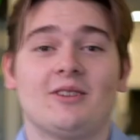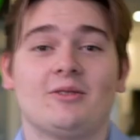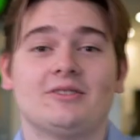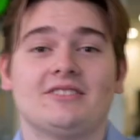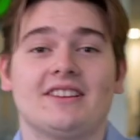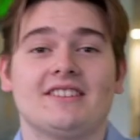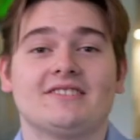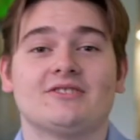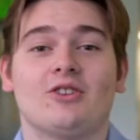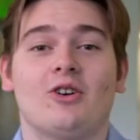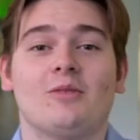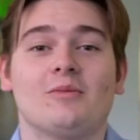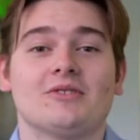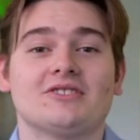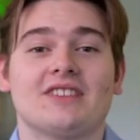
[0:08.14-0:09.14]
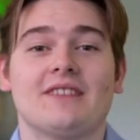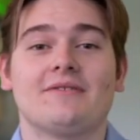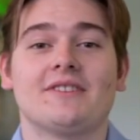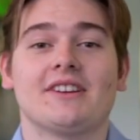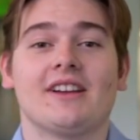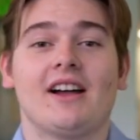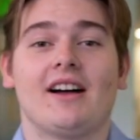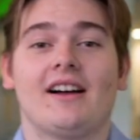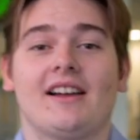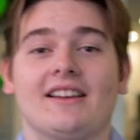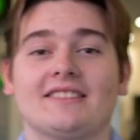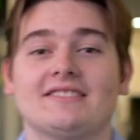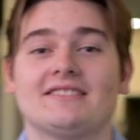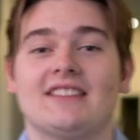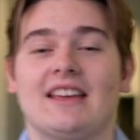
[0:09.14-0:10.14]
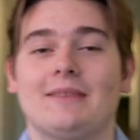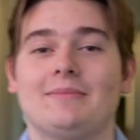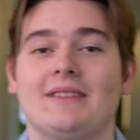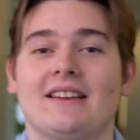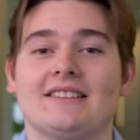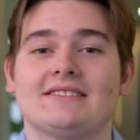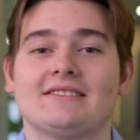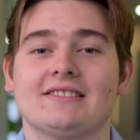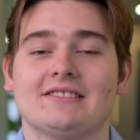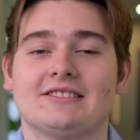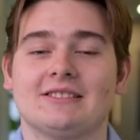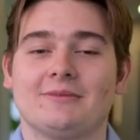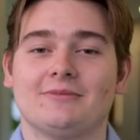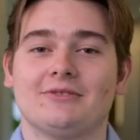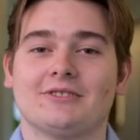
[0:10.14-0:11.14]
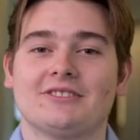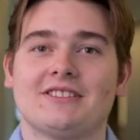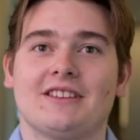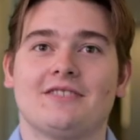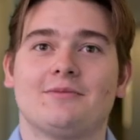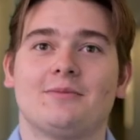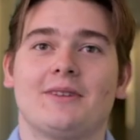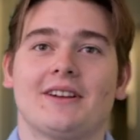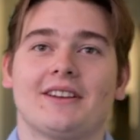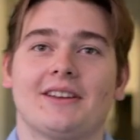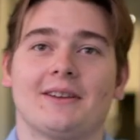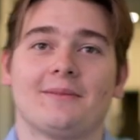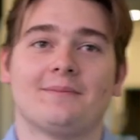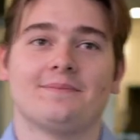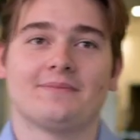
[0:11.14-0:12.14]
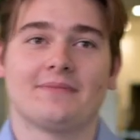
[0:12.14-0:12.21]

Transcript: Nowadays, almost every car has an ABS system for safe braking.